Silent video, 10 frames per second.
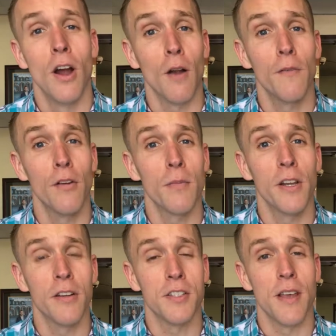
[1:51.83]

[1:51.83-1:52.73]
Our phone number here is